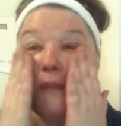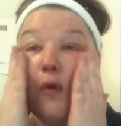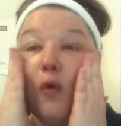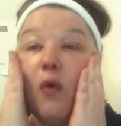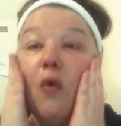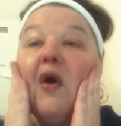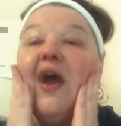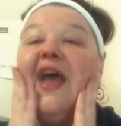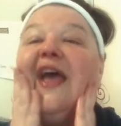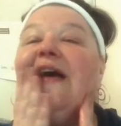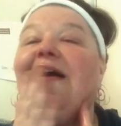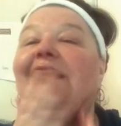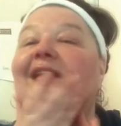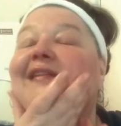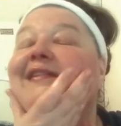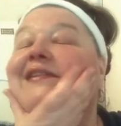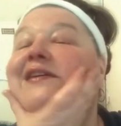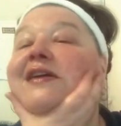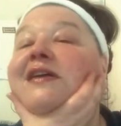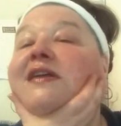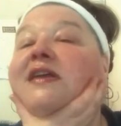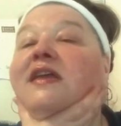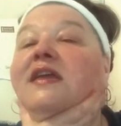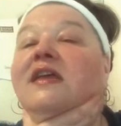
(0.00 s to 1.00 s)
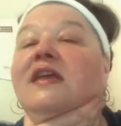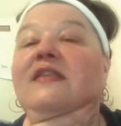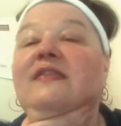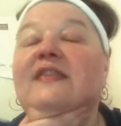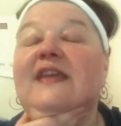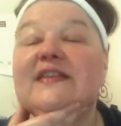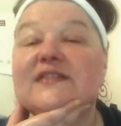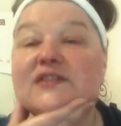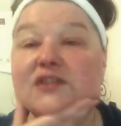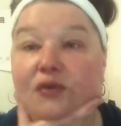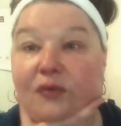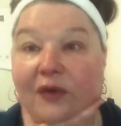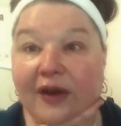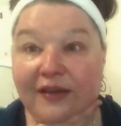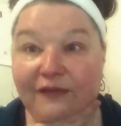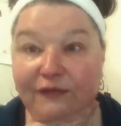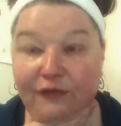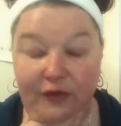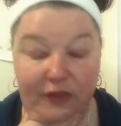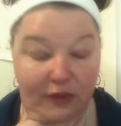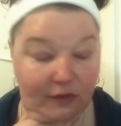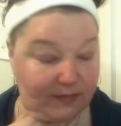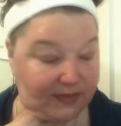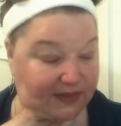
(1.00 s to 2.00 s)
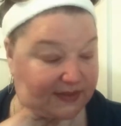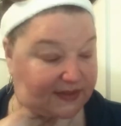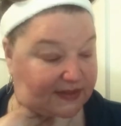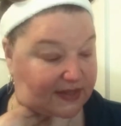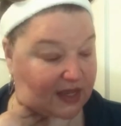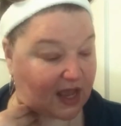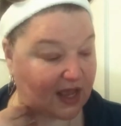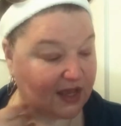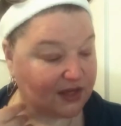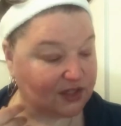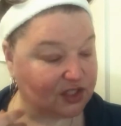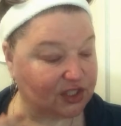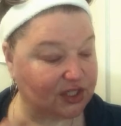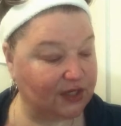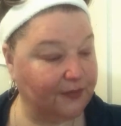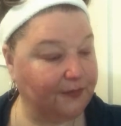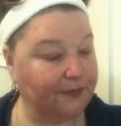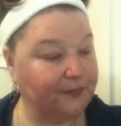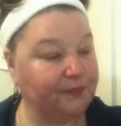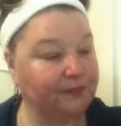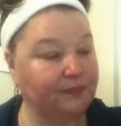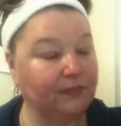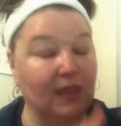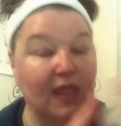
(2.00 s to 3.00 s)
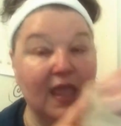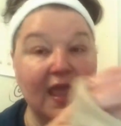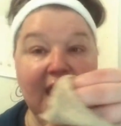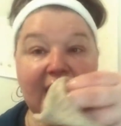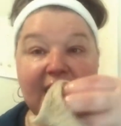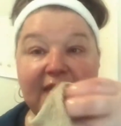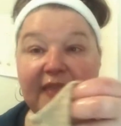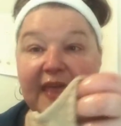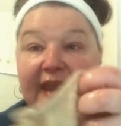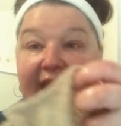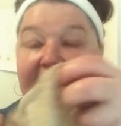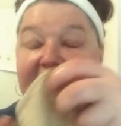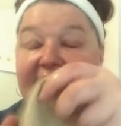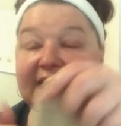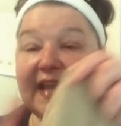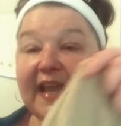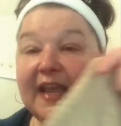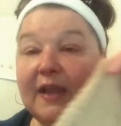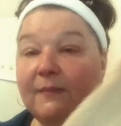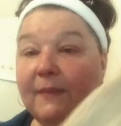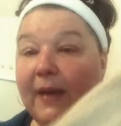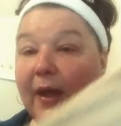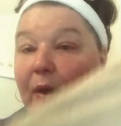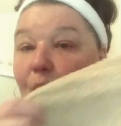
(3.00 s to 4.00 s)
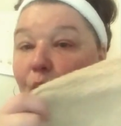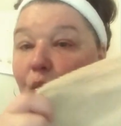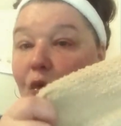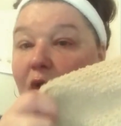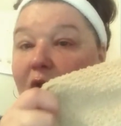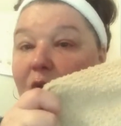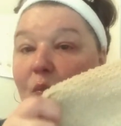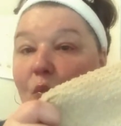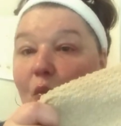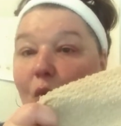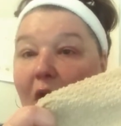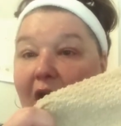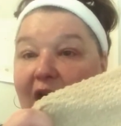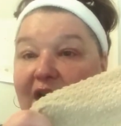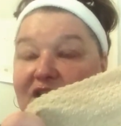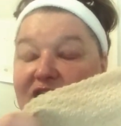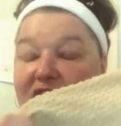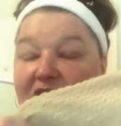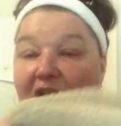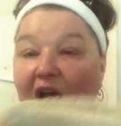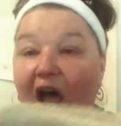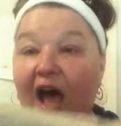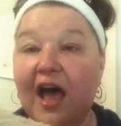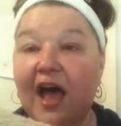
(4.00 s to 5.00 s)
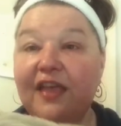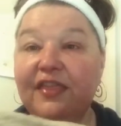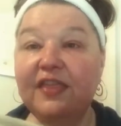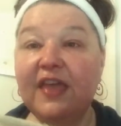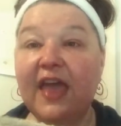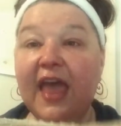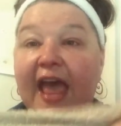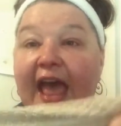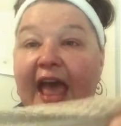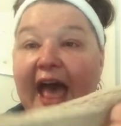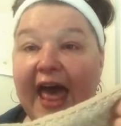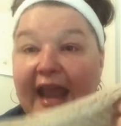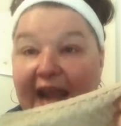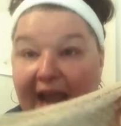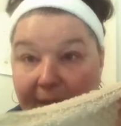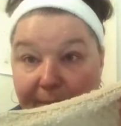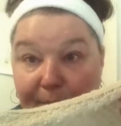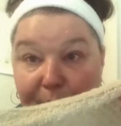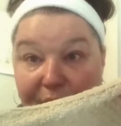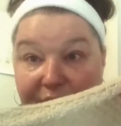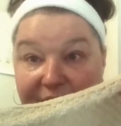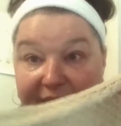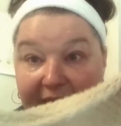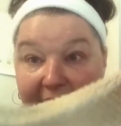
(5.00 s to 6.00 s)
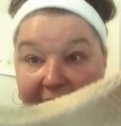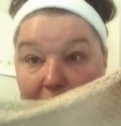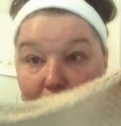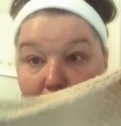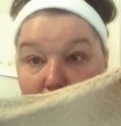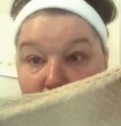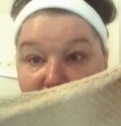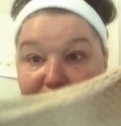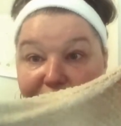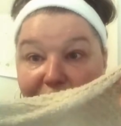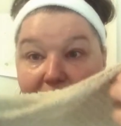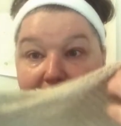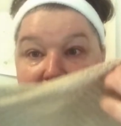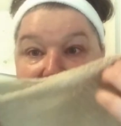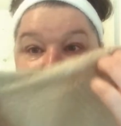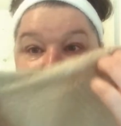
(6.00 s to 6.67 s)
oil that's great for the massage. Then I take my warm washcloth and I put that over